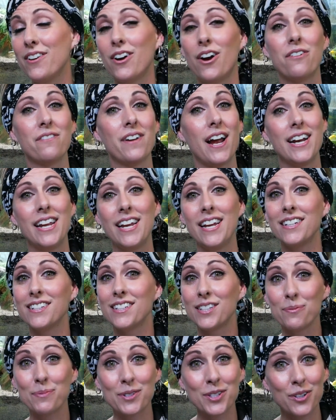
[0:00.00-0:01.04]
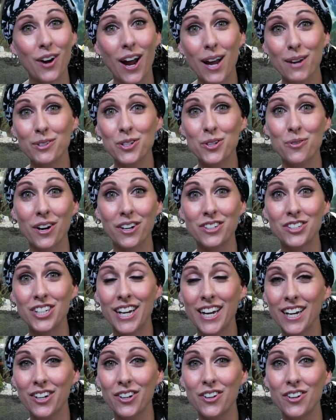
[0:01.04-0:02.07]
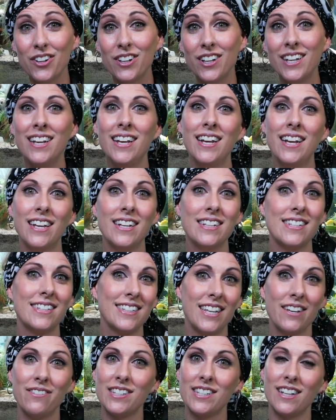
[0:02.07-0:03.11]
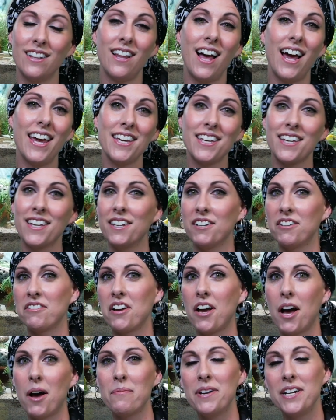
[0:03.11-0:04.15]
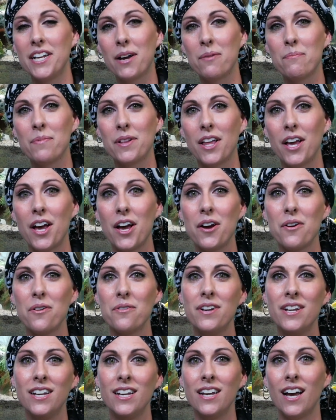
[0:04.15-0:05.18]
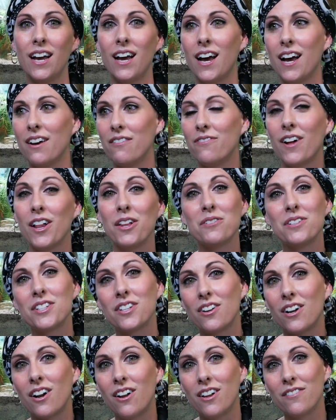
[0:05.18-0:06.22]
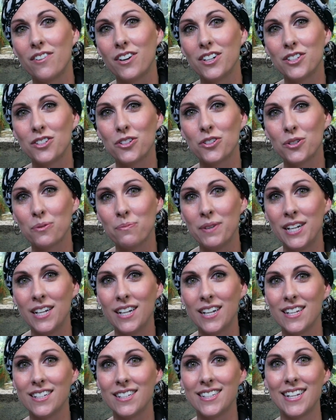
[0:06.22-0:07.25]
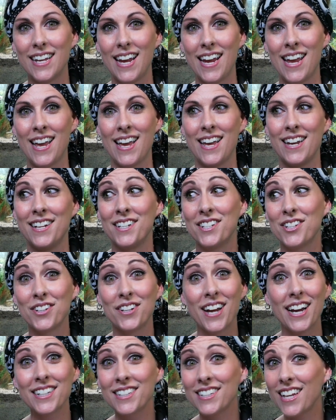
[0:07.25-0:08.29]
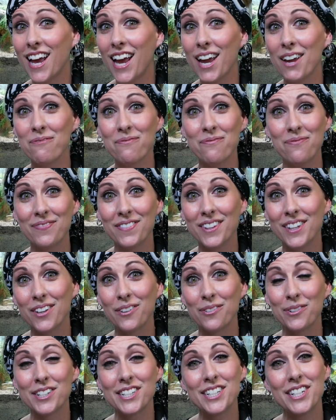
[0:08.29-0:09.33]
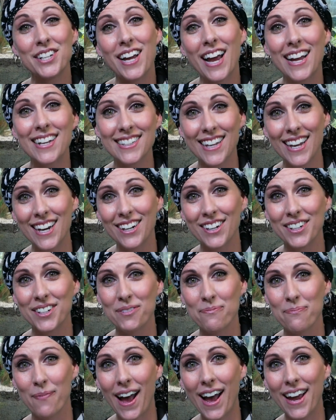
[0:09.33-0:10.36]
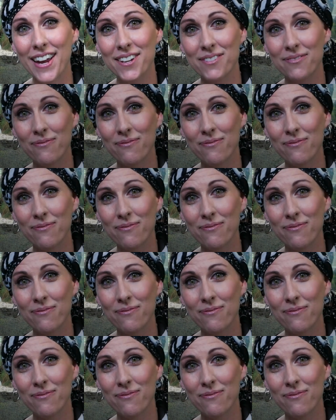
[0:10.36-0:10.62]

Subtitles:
already, subscribe to our channel, give us a like, comment down below, follow us on all of our social medias, and until next time, we'll see you guys later. Bye.